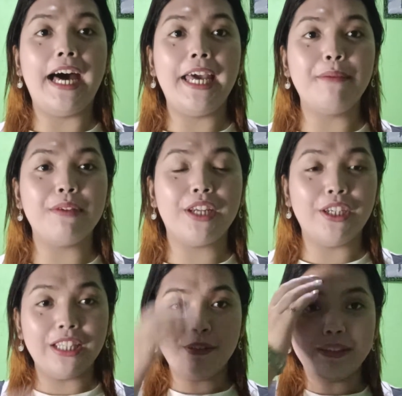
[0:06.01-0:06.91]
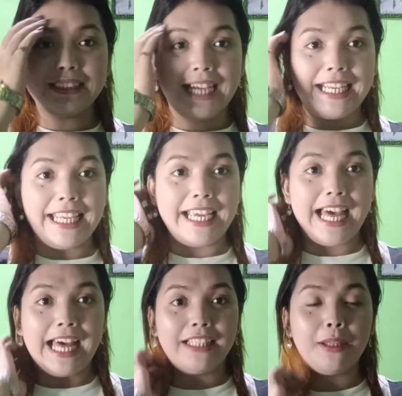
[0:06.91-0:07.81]
I am currently
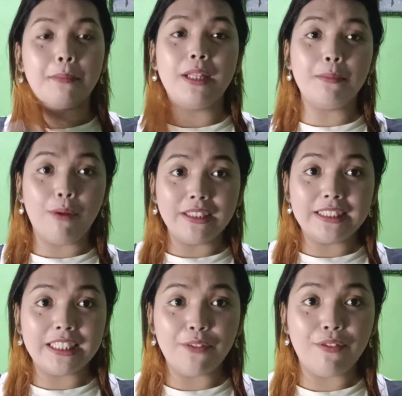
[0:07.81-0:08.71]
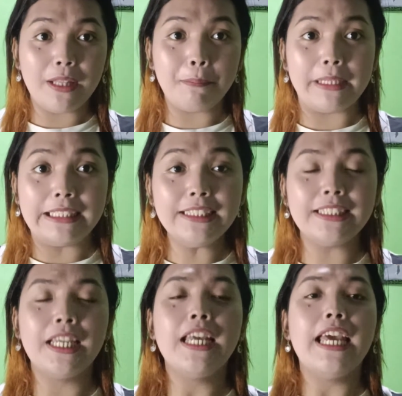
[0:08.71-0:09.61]
residing at Malabon City,
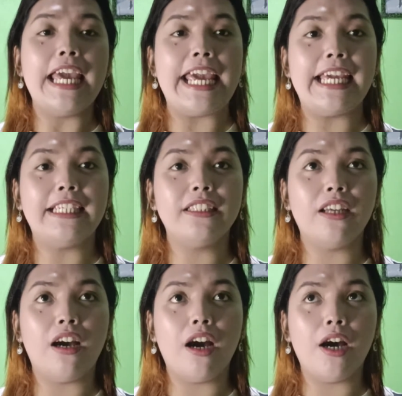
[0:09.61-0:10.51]
Philippines. And